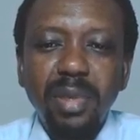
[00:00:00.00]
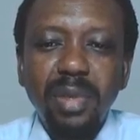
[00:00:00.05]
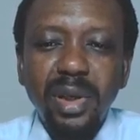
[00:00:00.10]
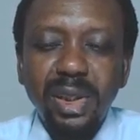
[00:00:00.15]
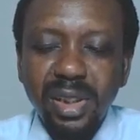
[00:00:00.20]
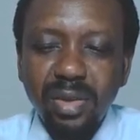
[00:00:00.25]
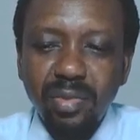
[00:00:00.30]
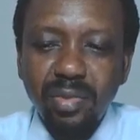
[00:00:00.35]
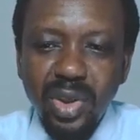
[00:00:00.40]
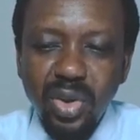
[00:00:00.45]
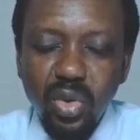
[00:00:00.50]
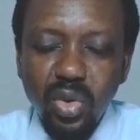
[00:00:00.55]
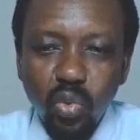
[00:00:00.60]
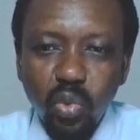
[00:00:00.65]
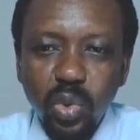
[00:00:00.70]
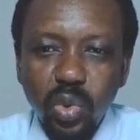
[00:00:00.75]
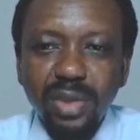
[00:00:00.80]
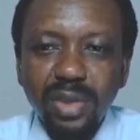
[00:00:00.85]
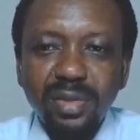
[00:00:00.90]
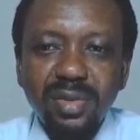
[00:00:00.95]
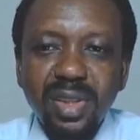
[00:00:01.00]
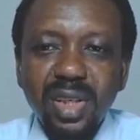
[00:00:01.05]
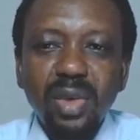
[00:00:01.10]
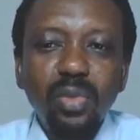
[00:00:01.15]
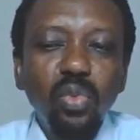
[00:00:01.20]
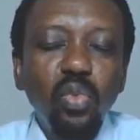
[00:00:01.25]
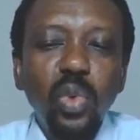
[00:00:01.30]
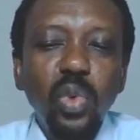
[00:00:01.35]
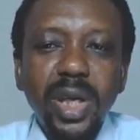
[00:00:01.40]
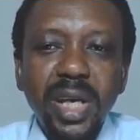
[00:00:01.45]
But there is one
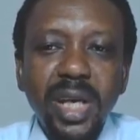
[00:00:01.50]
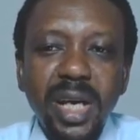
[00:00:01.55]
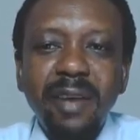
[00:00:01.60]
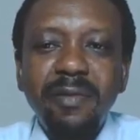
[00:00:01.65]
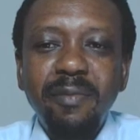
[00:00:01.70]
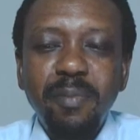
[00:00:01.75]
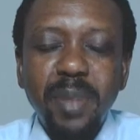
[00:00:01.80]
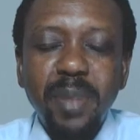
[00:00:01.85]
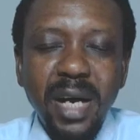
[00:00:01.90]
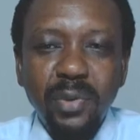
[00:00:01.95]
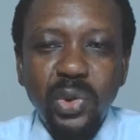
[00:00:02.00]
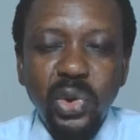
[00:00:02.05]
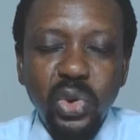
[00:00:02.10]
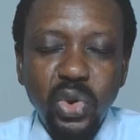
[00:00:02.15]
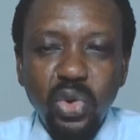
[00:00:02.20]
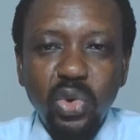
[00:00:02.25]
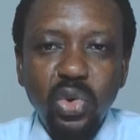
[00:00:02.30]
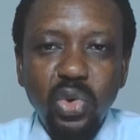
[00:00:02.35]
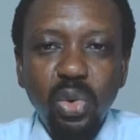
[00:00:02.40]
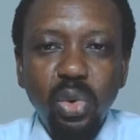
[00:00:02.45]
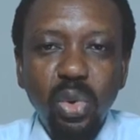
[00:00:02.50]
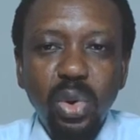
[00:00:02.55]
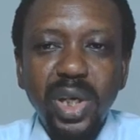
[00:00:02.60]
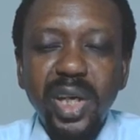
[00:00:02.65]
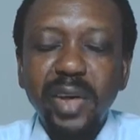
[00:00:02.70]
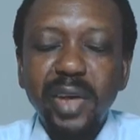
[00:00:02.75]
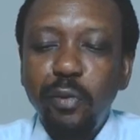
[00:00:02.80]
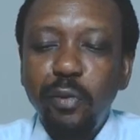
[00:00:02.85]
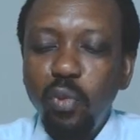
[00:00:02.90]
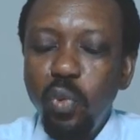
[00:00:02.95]
thing we have power to do.
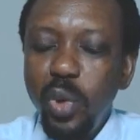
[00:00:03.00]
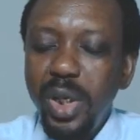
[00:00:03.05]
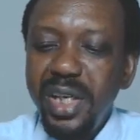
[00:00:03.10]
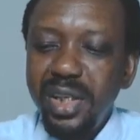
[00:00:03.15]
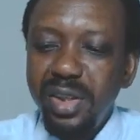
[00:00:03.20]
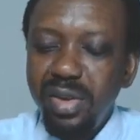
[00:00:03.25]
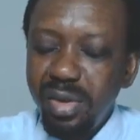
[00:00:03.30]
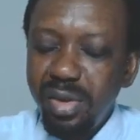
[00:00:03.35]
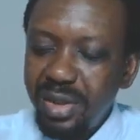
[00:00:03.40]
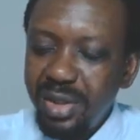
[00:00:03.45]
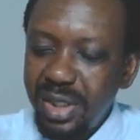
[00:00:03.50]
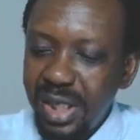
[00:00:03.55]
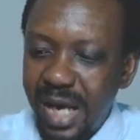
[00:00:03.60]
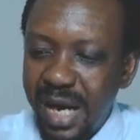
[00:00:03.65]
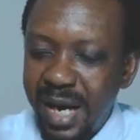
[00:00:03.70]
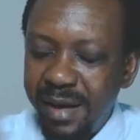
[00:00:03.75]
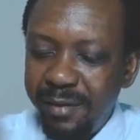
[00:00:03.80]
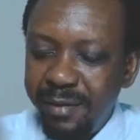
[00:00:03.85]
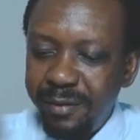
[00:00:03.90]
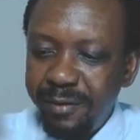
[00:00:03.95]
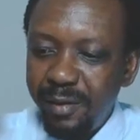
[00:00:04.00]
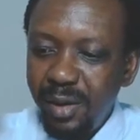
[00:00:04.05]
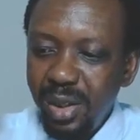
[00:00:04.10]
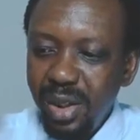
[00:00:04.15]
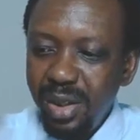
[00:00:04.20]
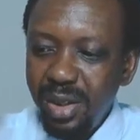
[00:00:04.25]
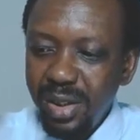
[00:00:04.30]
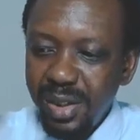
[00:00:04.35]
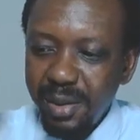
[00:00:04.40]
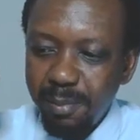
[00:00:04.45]
If we don't have
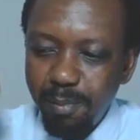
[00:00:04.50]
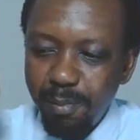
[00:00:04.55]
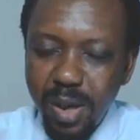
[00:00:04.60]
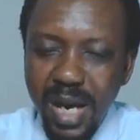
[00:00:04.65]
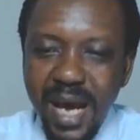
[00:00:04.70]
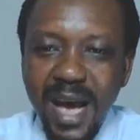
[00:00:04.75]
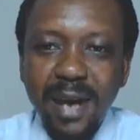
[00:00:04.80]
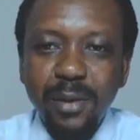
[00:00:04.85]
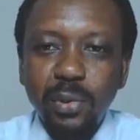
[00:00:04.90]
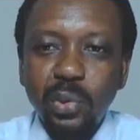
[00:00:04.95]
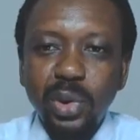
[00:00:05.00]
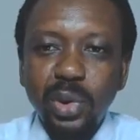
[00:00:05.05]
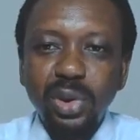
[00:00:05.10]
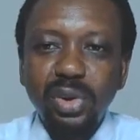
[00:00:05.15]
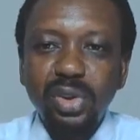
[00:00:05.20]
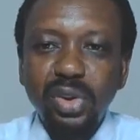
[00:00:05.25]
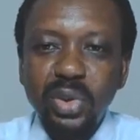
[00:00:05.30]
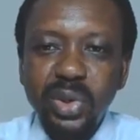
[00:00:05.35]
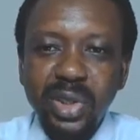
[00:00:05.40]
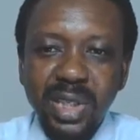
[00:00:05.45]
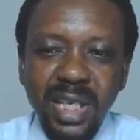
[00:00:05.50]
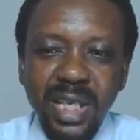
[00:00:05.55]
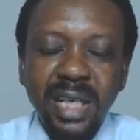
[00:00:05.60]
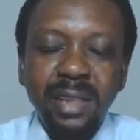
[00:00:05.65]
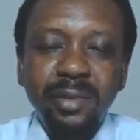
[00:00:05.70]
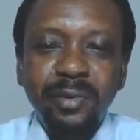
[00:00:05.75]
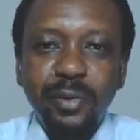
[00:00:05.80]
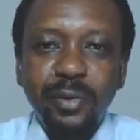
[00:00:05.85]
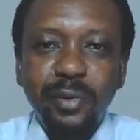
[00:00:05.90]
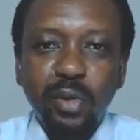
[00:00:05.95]
the power to
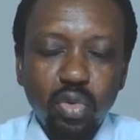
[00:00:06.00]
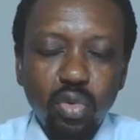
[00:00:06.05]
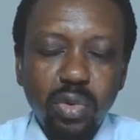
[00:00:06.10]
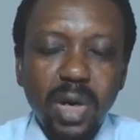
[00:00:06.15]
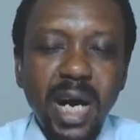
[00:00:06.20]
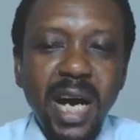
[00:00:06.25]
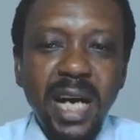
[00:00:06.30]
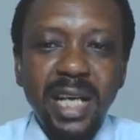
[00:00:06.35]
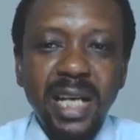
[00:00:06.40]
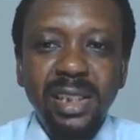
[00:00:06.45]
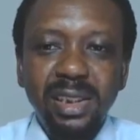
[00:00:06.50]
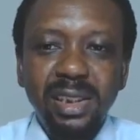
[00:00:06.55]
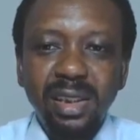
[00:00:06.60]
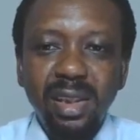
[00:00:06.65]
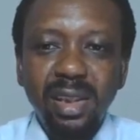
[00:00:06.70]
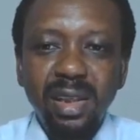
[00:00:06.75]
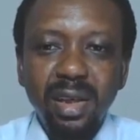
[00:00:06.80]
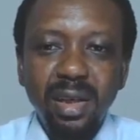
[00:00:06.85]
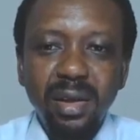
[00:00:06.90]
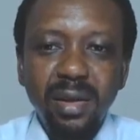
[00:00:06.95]
stand for Christ,